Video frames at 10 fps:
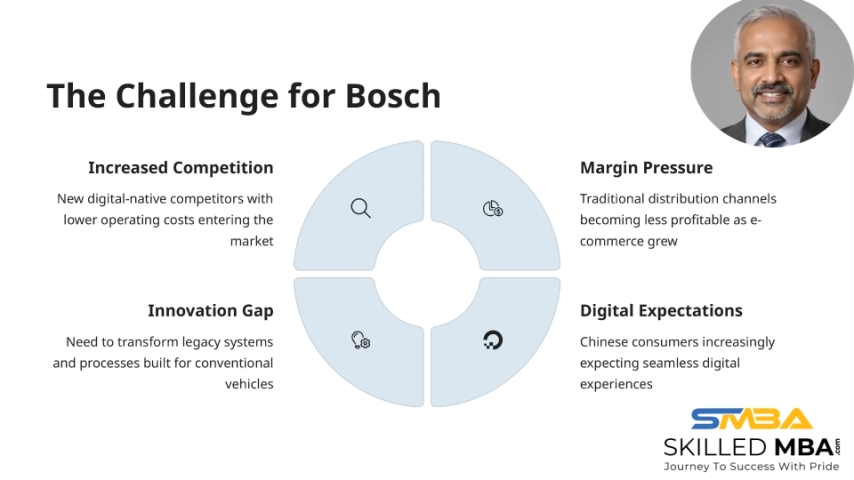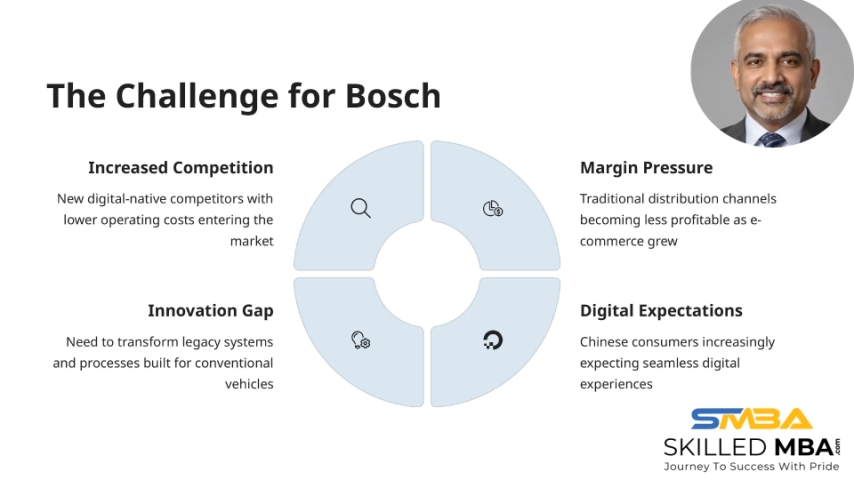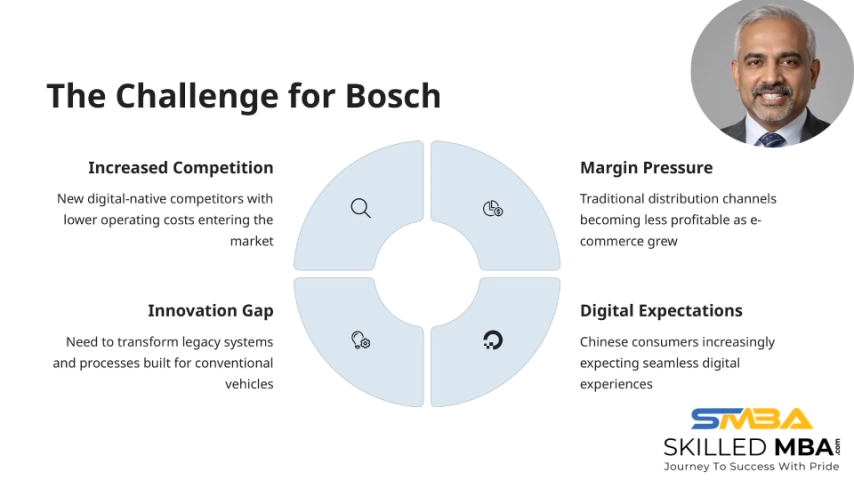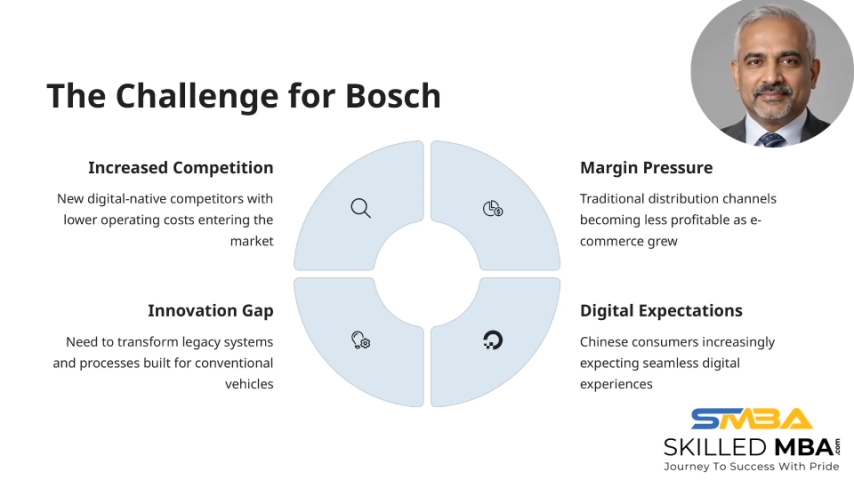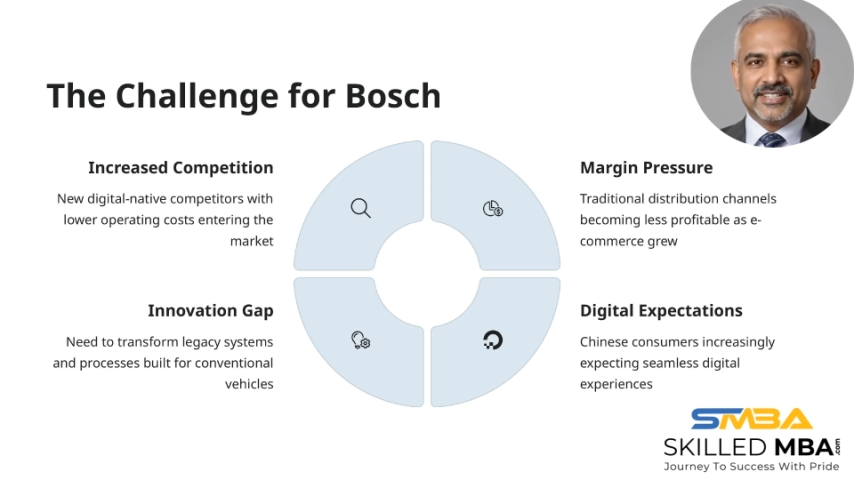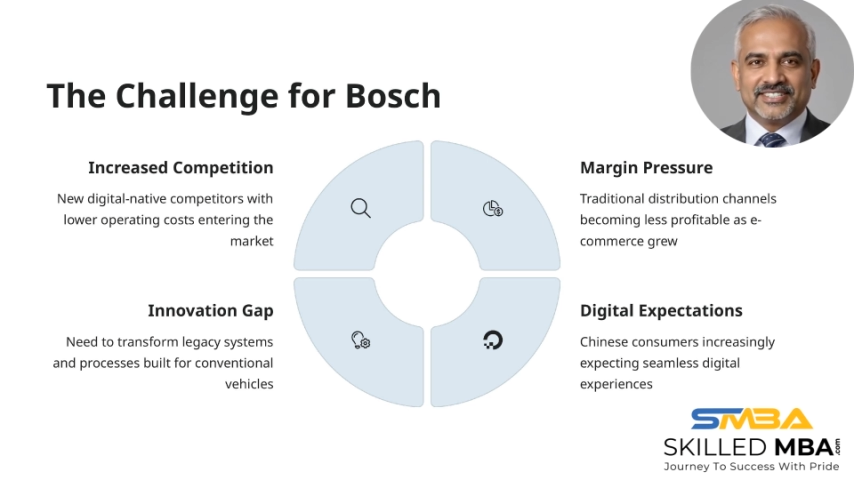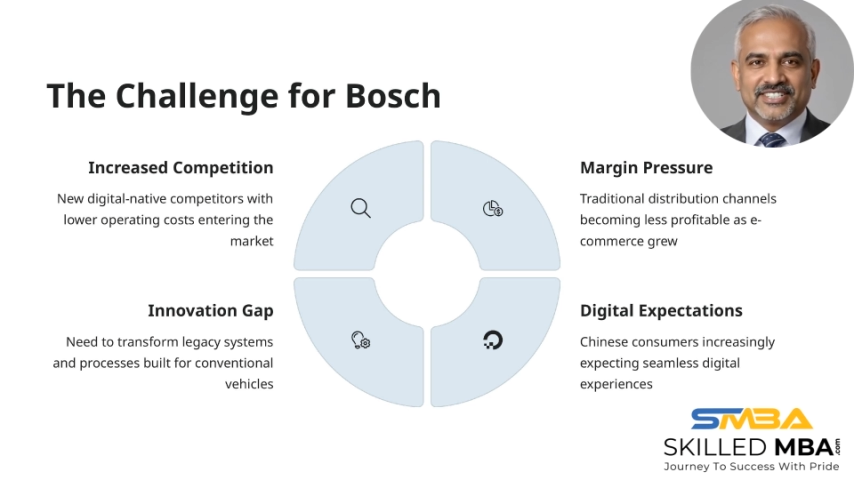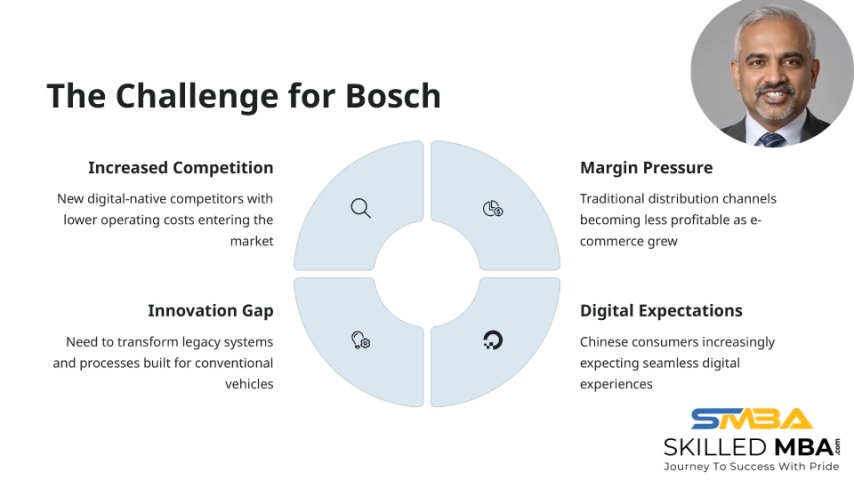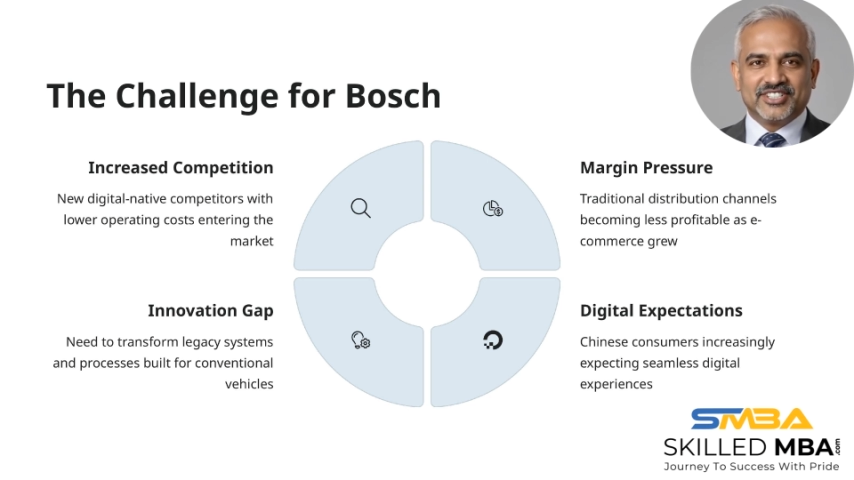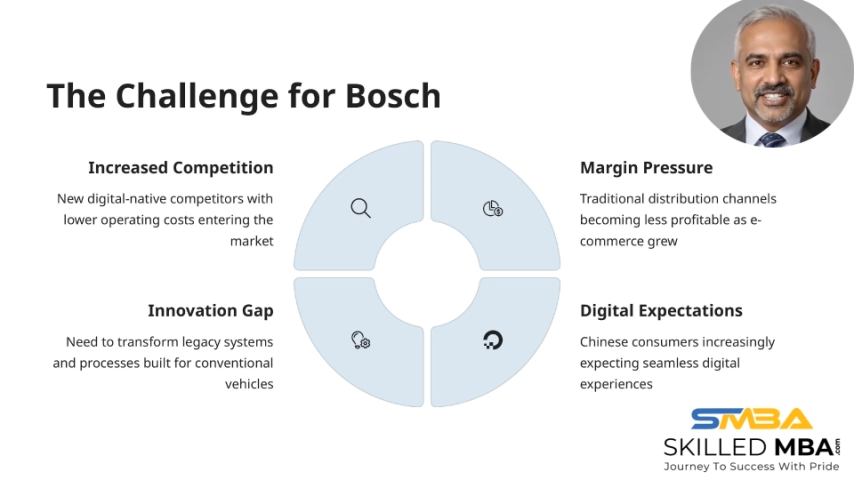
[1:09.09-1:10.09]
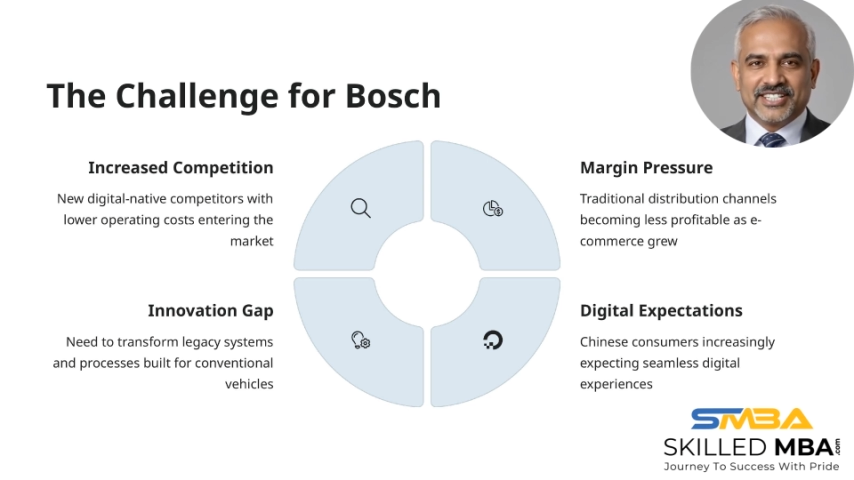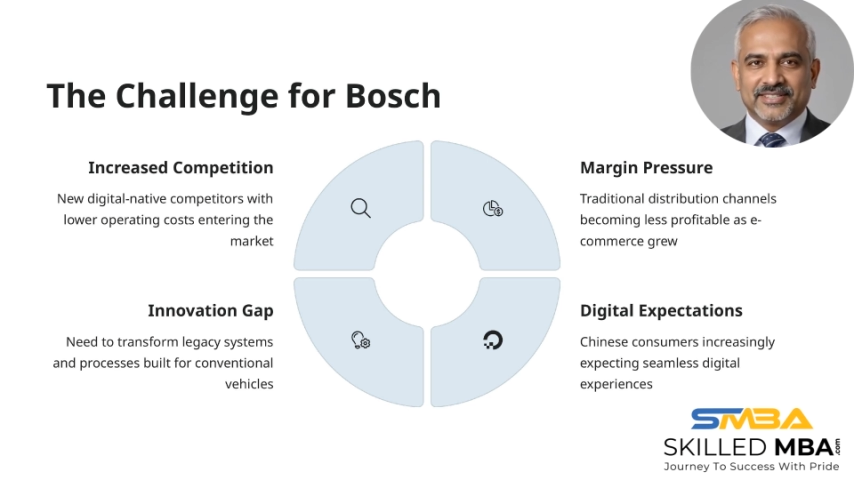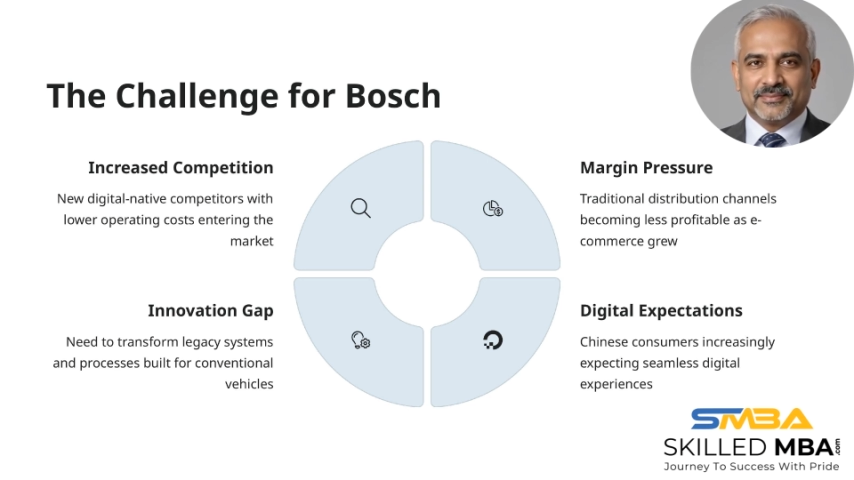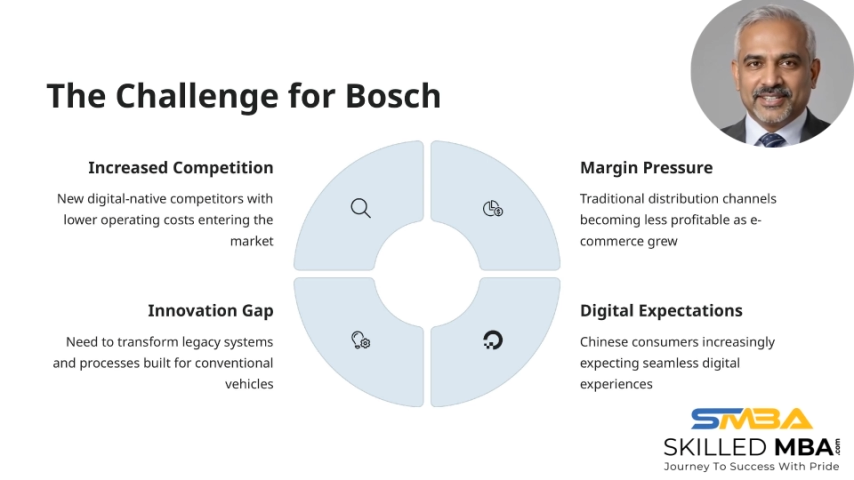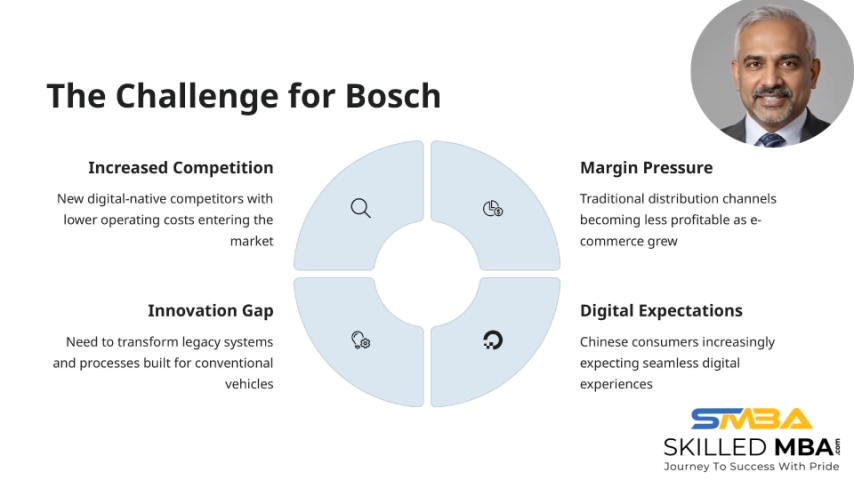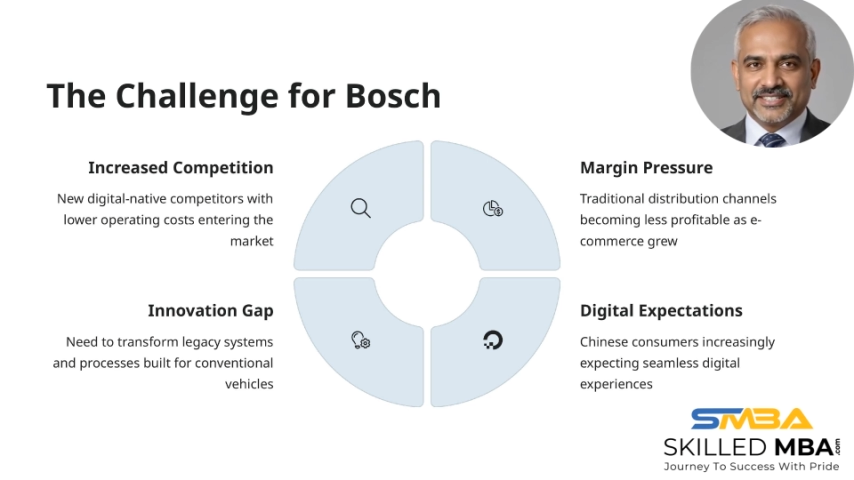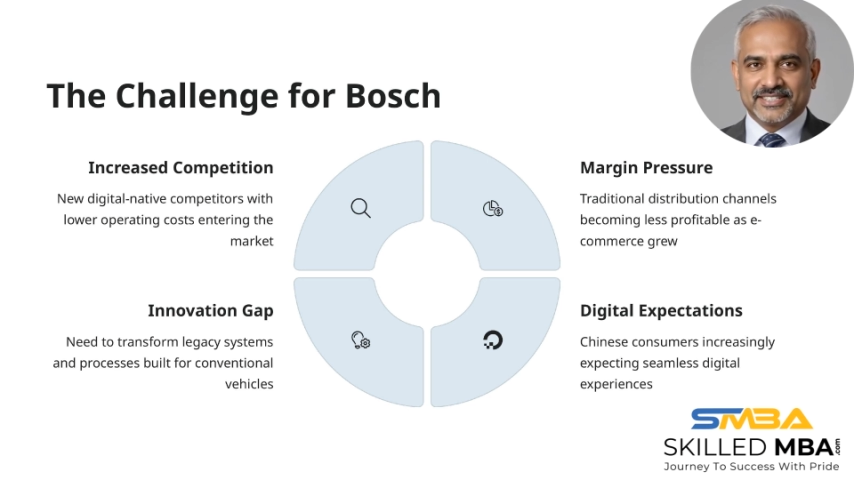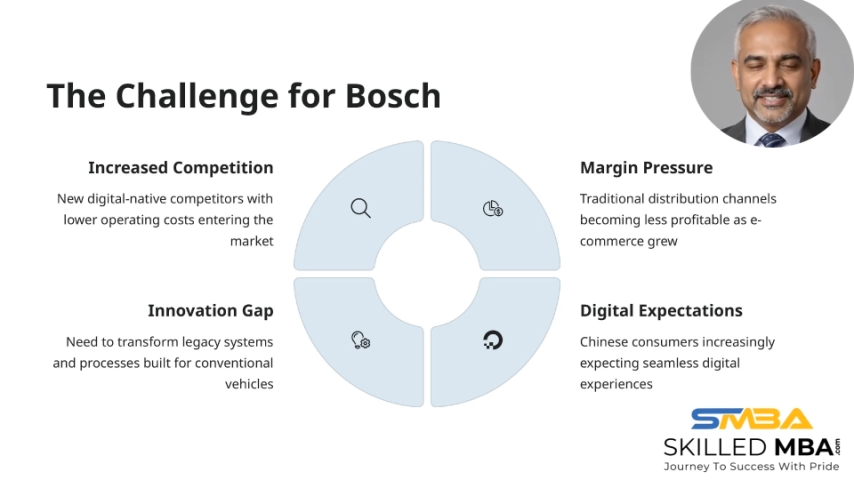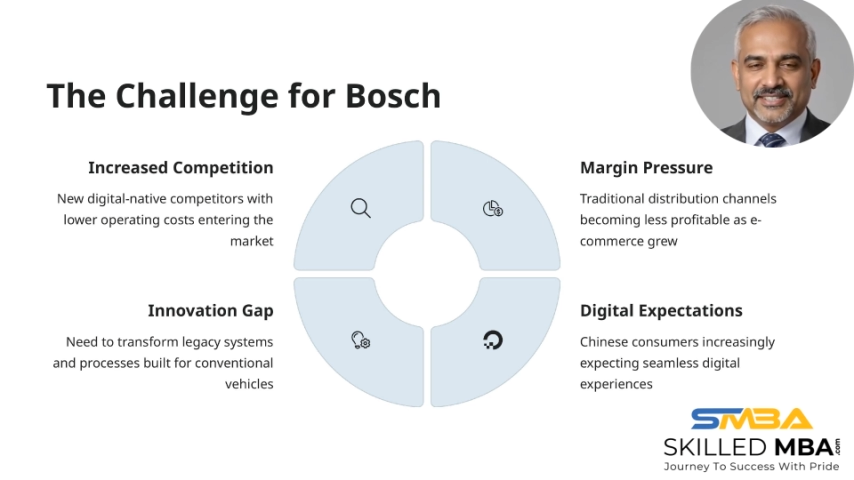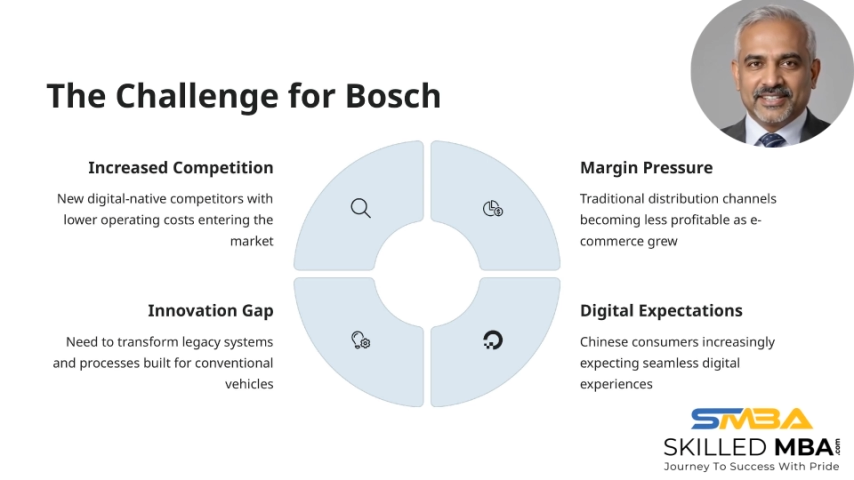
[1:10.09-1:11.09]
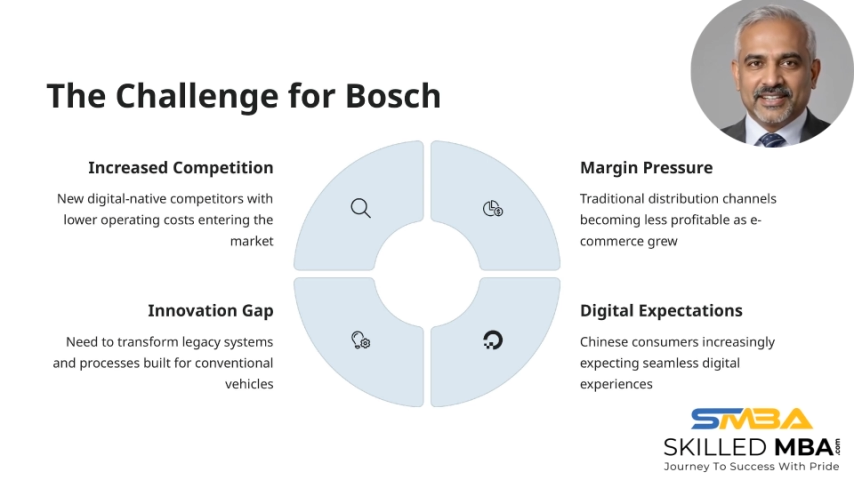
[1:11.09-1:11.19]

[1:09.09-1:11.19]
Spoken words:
seamless digital experiences,